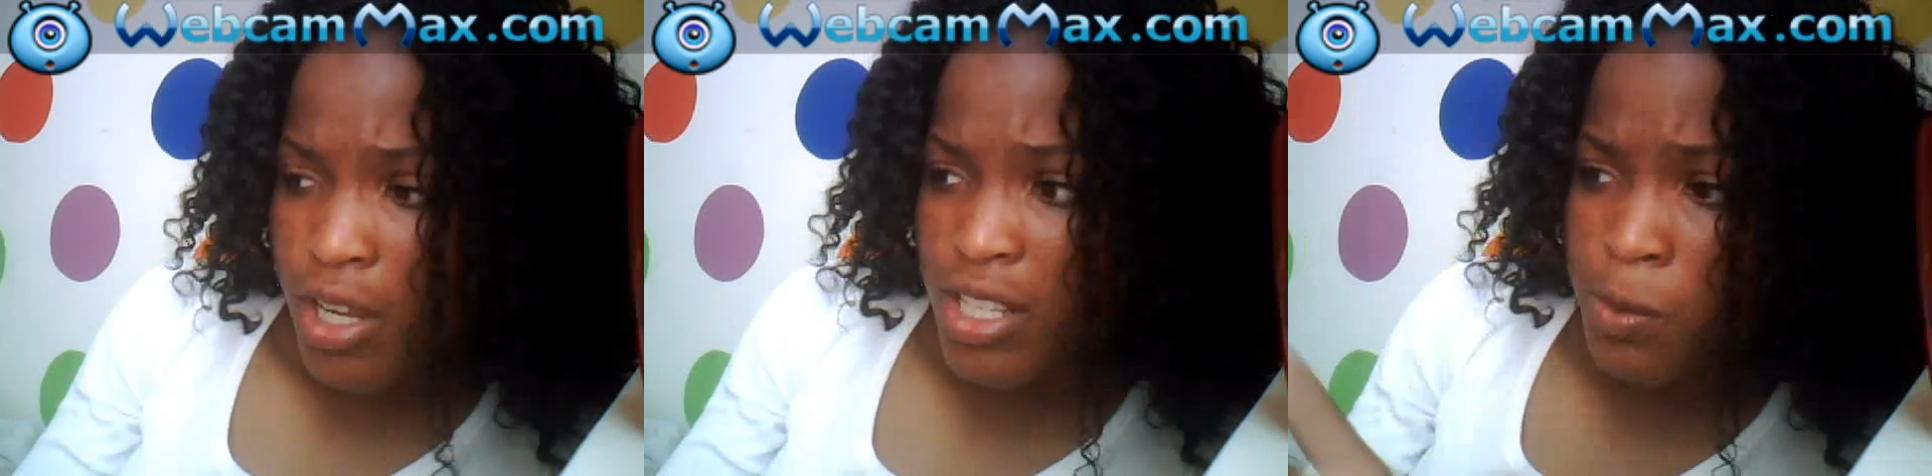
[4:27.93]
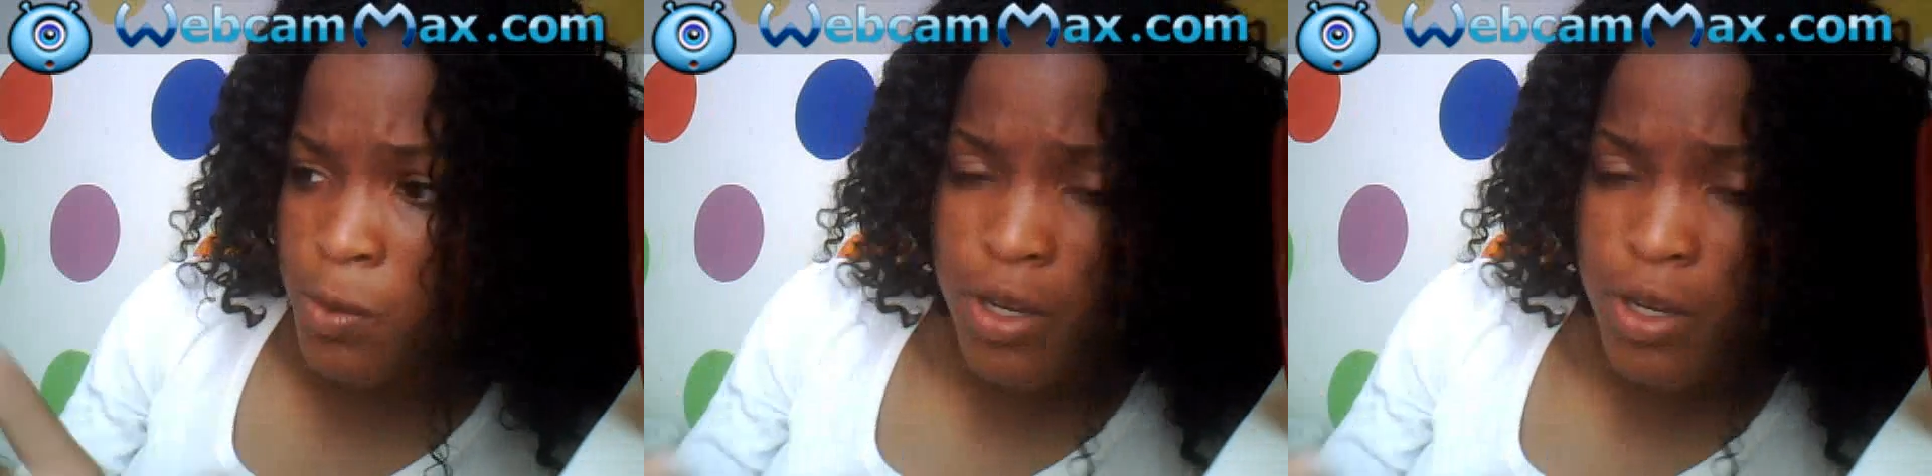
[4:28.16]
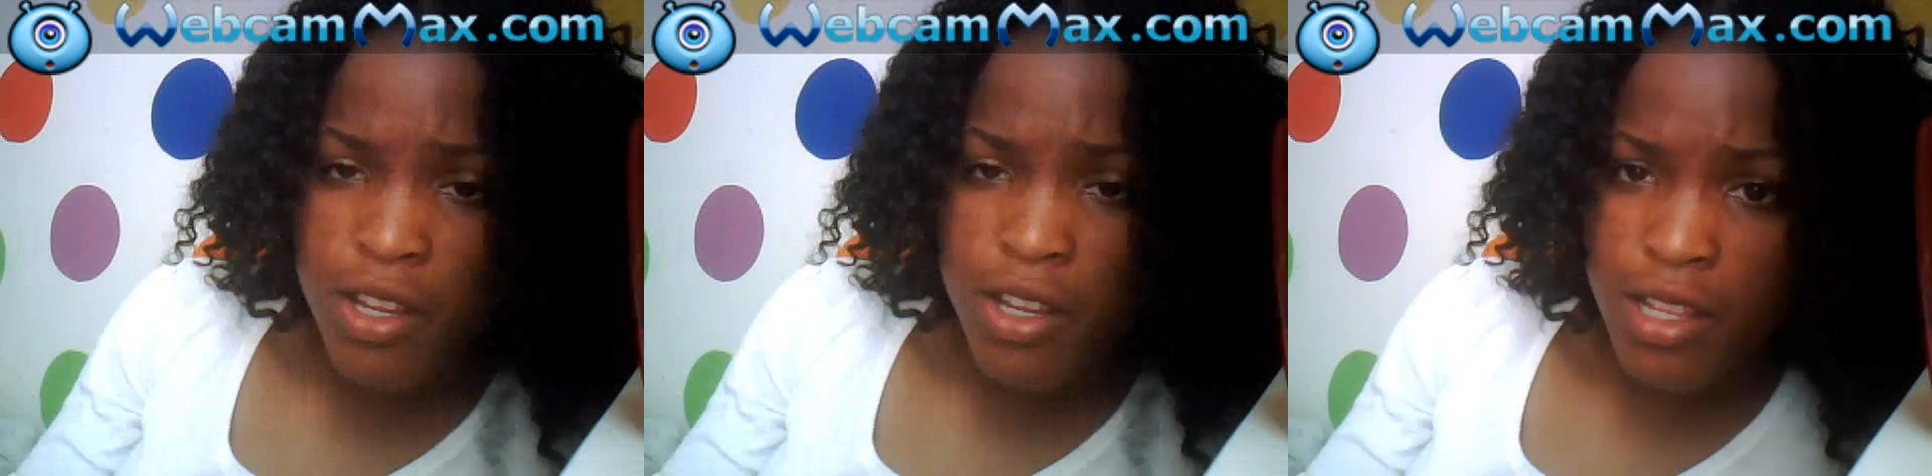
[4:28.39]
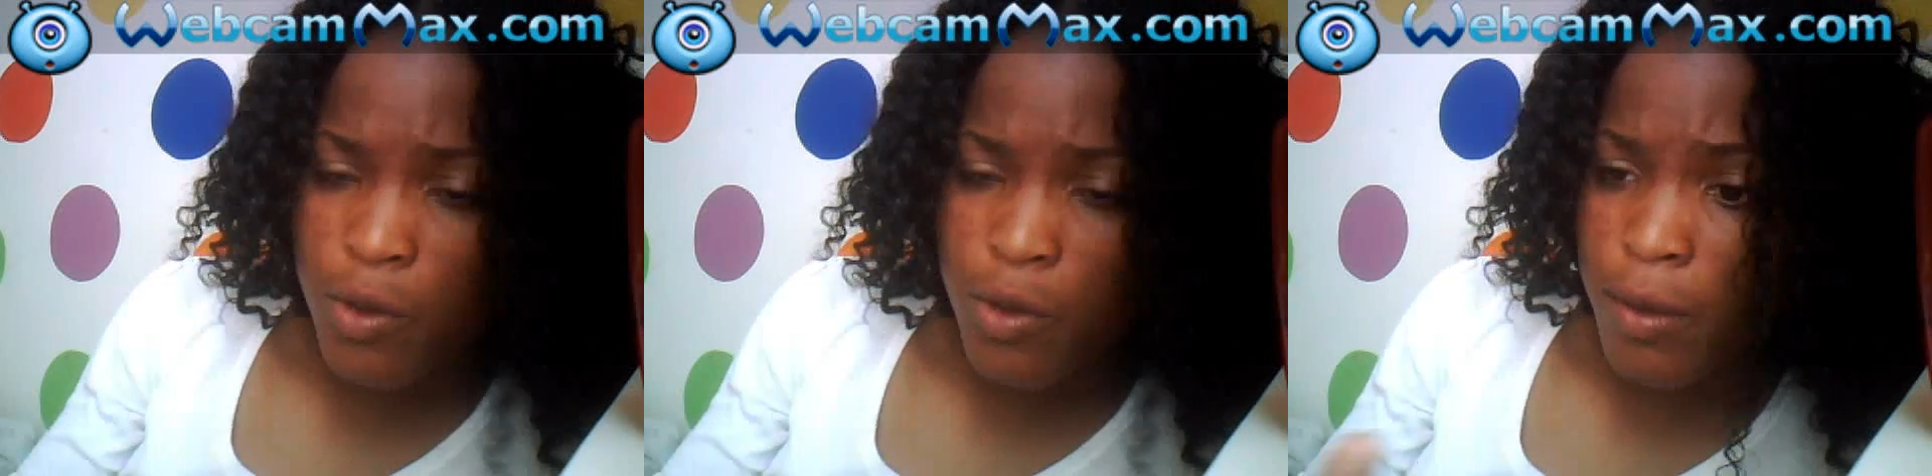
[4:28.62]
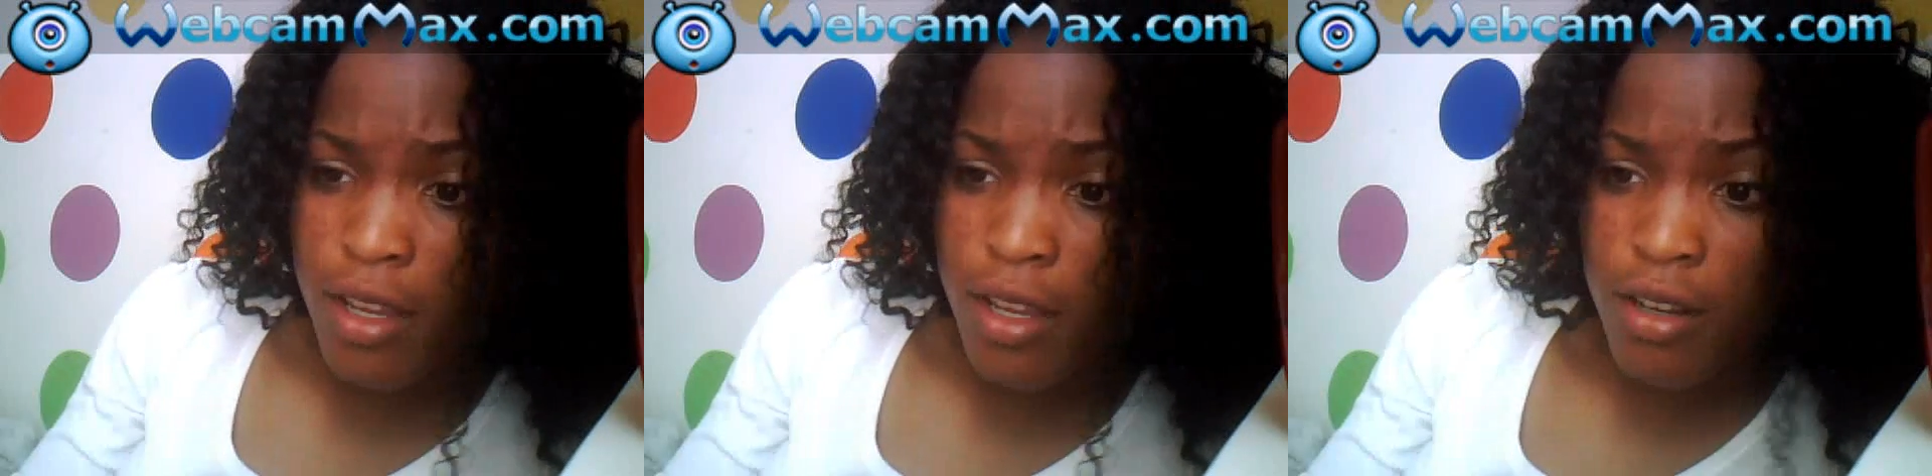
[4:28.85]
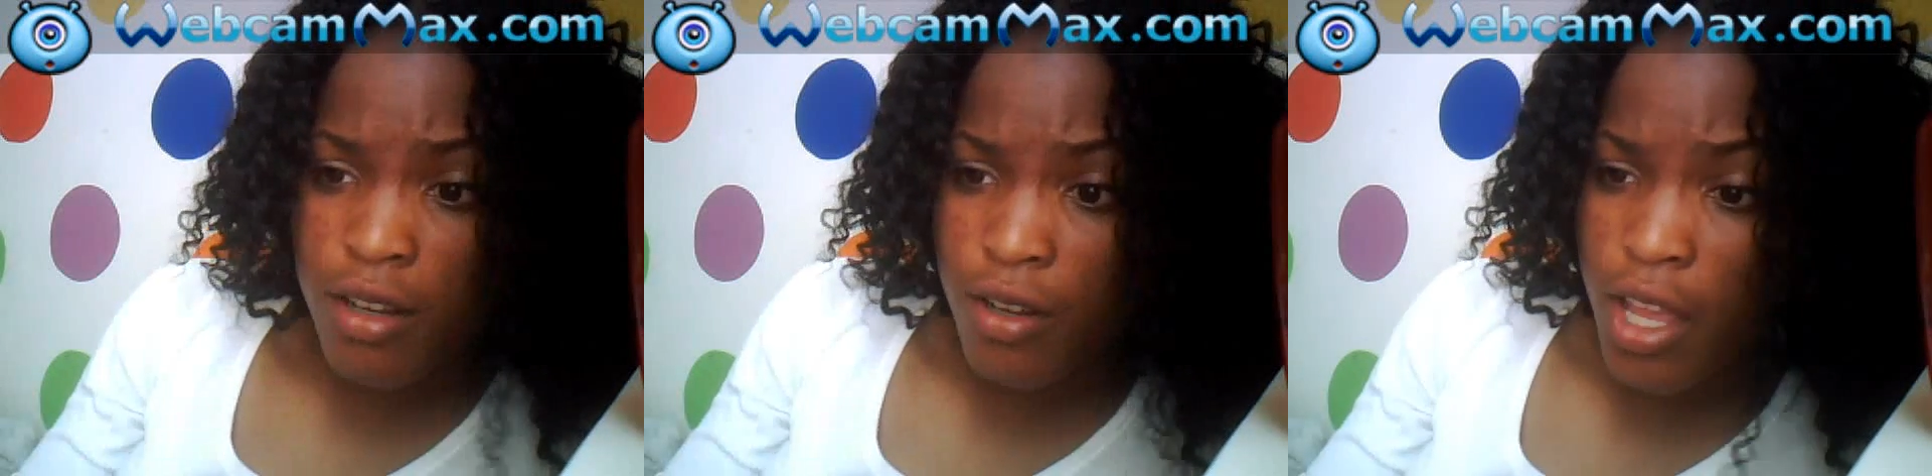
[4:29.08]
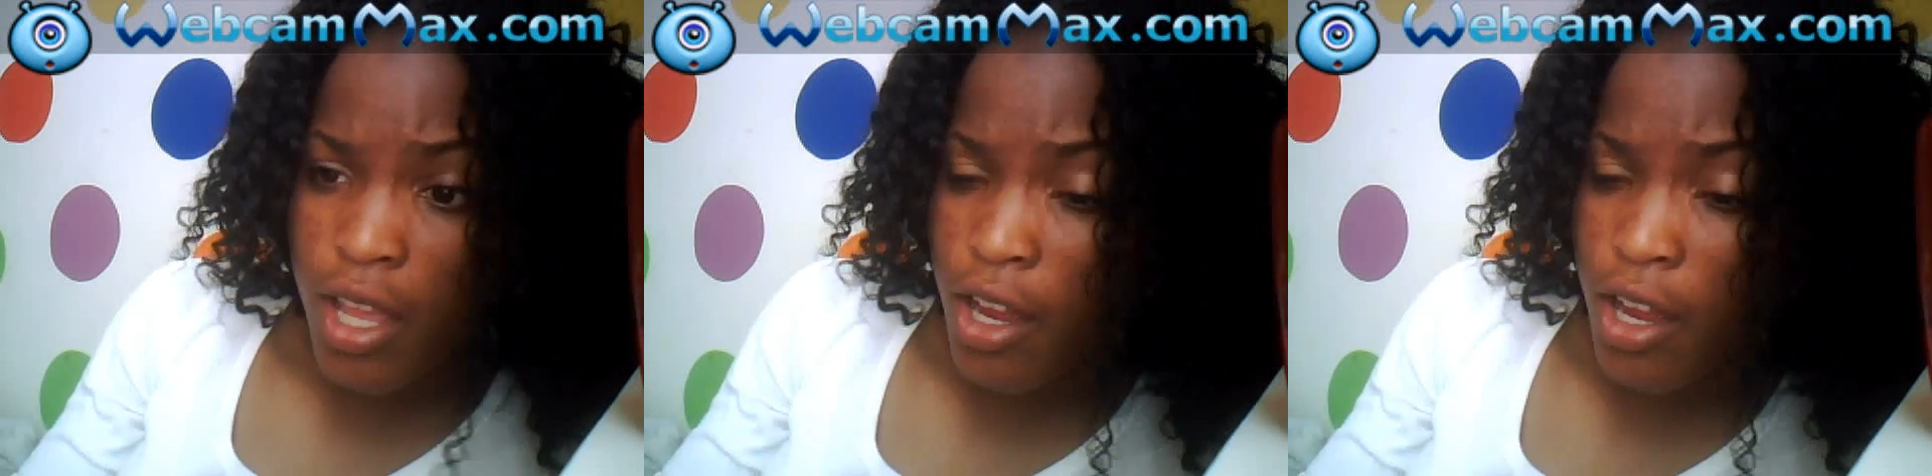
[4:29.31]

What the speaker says: Spraying, you have to worry about getting on the hair,